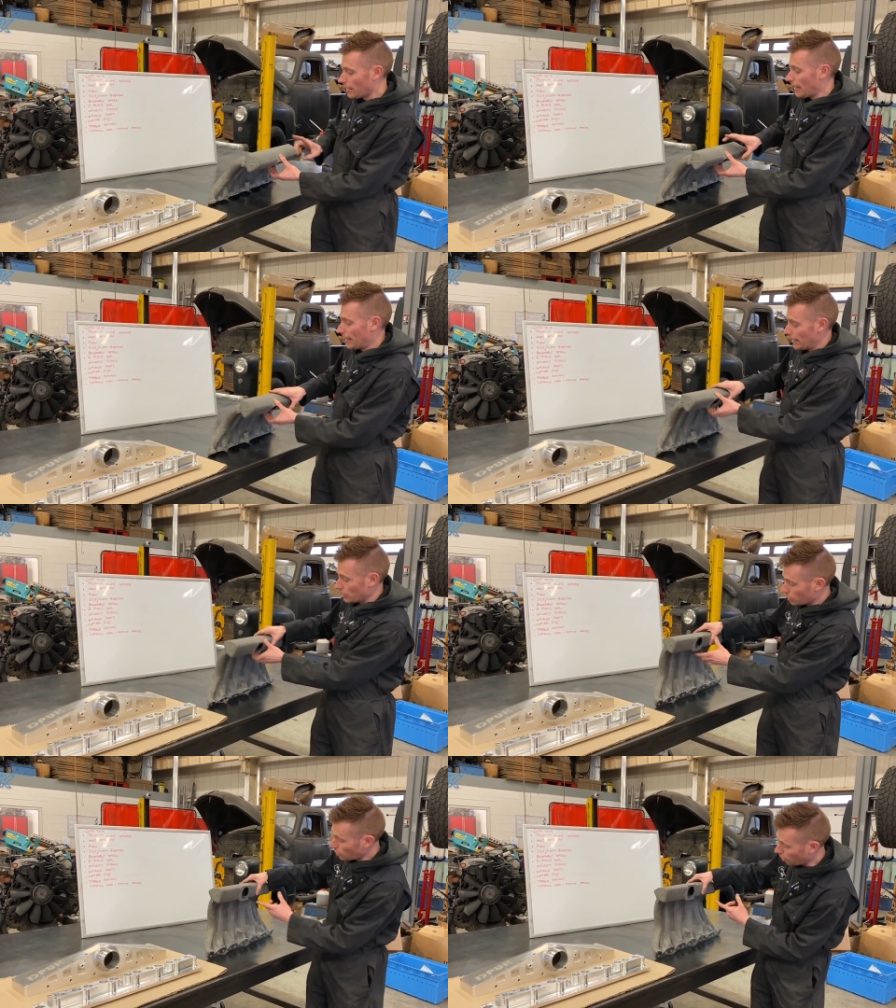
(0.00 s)
it gets
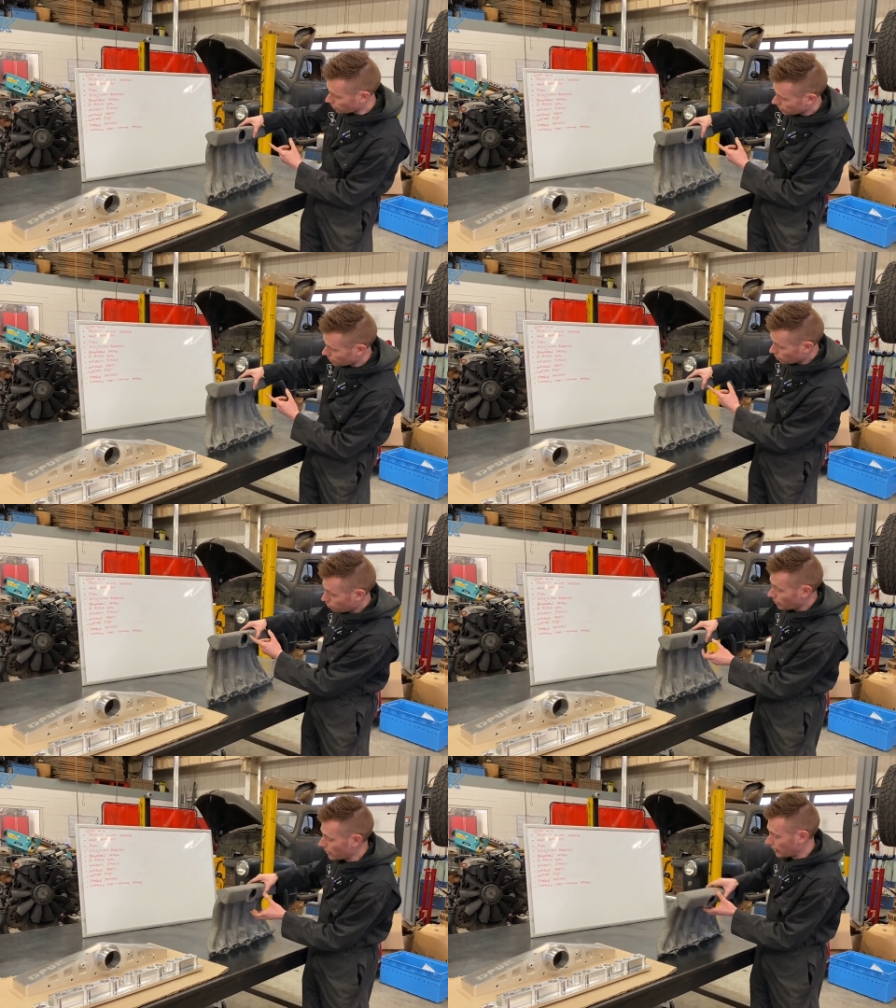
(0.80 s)
shot
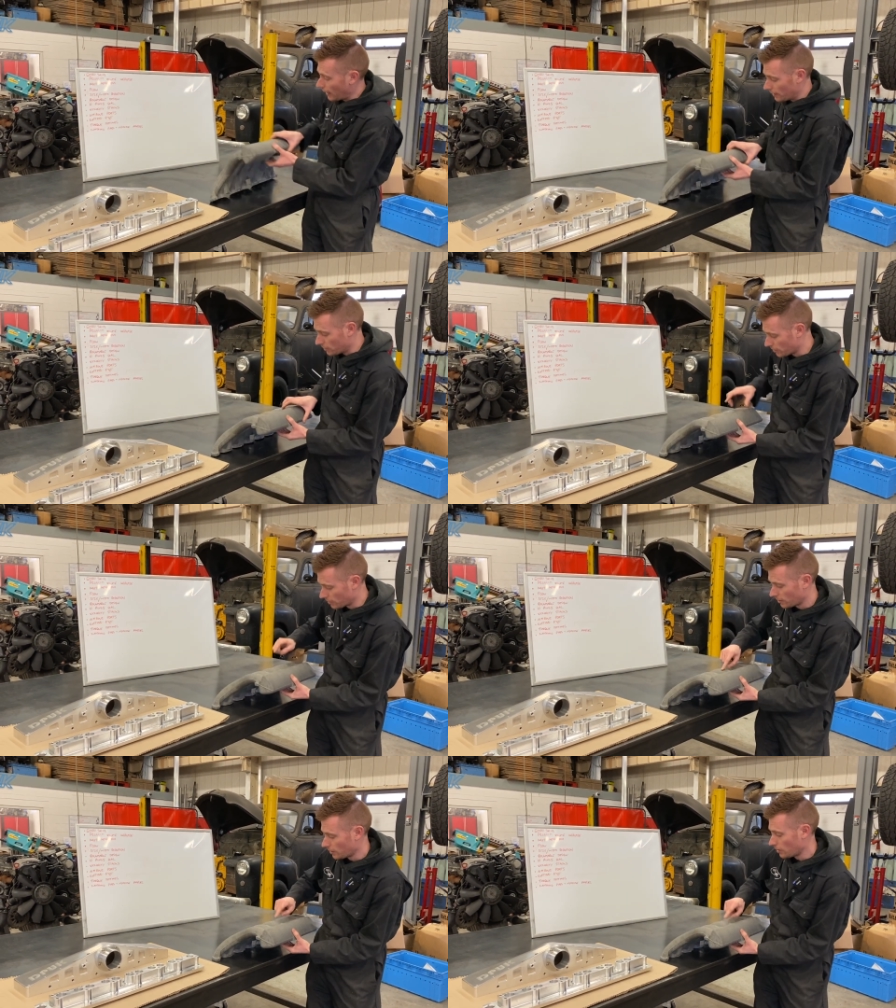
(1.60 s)
straight against